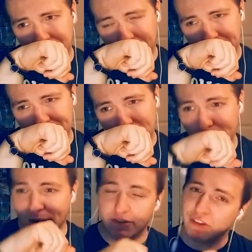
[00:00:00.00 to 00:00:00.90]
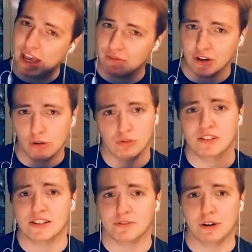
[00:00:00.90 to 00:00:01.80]
probably one of my favourite
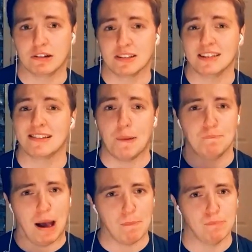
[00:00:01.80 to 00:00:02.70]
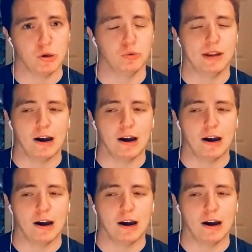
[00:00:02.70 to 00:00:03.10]
notes of this fragrance is that bamboo.